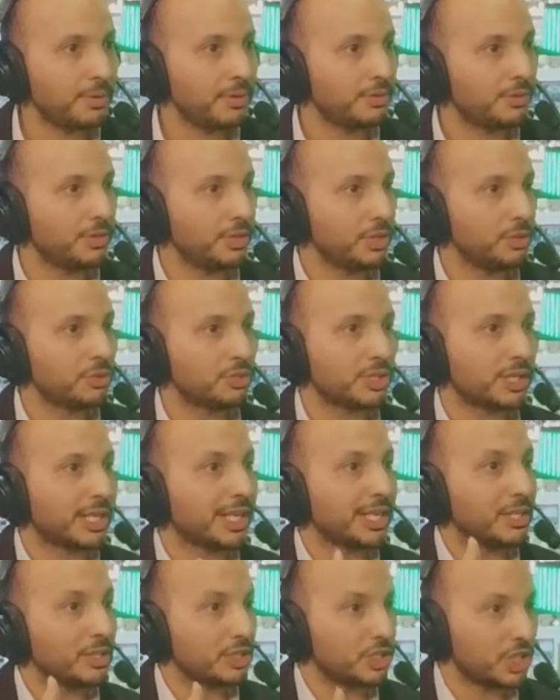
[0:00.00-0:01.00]
The user
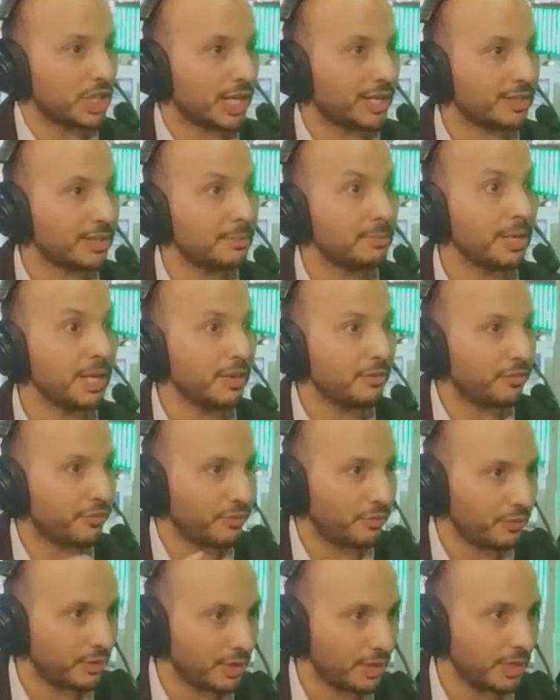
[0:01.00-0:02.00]
can check them if
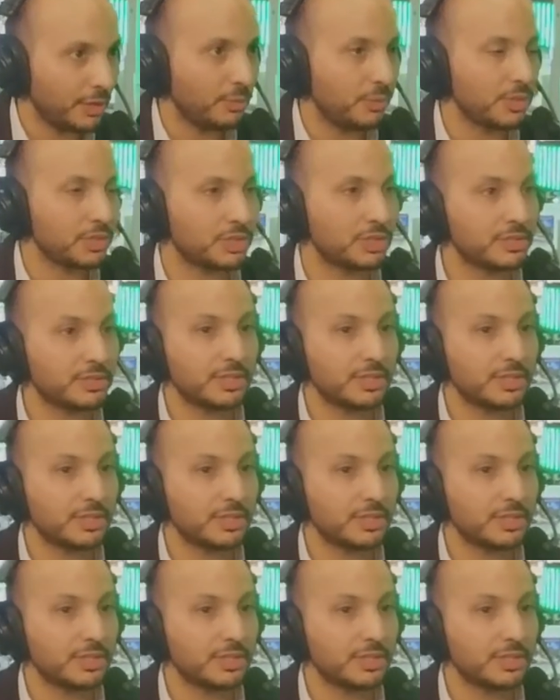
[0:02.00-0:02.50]
he wishes,